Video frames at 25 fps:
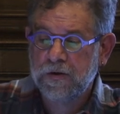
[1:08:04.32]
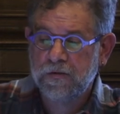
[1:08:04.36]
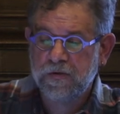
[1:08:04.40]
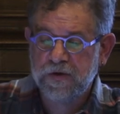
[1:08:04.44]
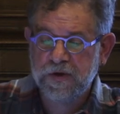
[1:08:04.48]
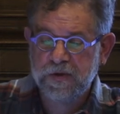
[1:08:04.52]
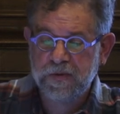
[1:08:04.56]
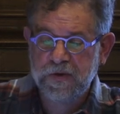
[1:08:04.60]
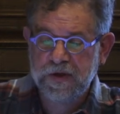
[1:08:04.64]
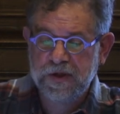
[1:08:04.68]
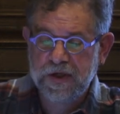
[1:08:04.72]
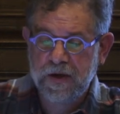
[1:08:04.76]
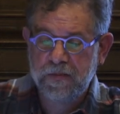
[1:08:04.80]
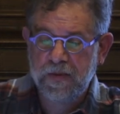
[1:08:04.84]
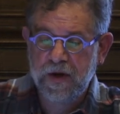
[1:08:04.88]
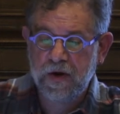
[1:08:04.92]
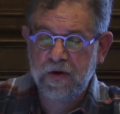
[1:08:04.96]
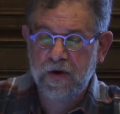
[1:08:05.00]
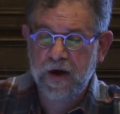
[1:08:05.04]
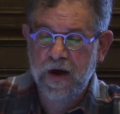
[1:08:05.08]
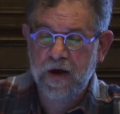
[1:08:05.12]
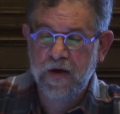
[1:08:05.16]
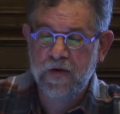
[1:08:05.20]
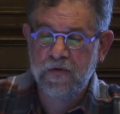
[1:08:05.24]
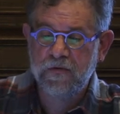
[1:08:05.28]
which means I
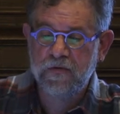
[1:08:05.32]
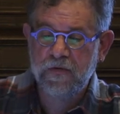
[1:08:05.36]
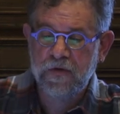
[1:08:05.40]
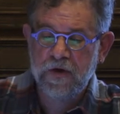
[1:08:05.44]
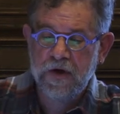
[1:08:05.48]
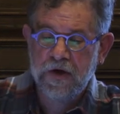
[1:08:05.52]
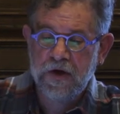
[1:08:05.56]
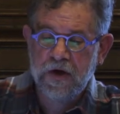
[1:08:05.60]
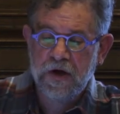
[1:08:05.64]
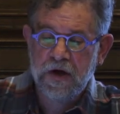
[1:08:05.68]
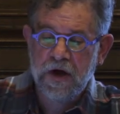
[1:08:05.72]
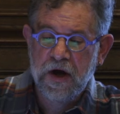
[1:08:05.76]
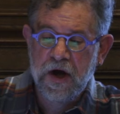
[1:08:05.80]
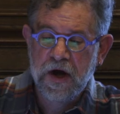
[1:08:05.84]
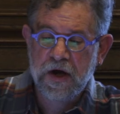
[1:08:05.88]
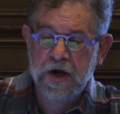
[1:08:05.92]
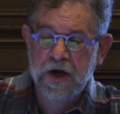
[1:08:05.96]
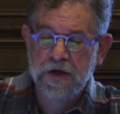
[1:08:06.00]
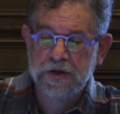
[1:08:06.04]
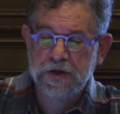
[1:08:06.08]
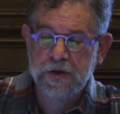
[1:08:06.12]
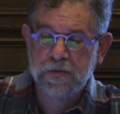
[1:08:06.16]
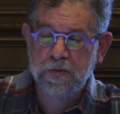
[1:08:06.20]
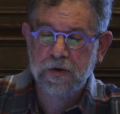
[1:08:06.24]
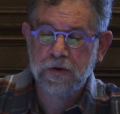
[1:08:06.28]
better have a
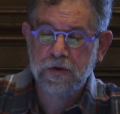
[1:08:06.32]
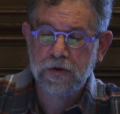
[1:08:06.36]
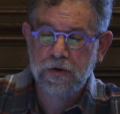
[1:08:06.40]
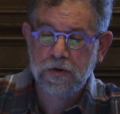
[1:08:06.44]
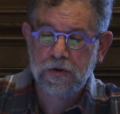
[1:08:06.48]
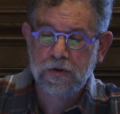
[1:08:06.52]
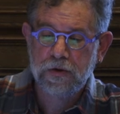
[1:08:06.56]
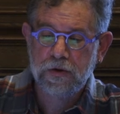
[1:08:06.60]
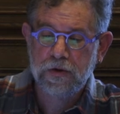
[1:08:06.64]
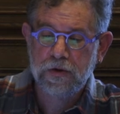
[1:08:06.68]
customer.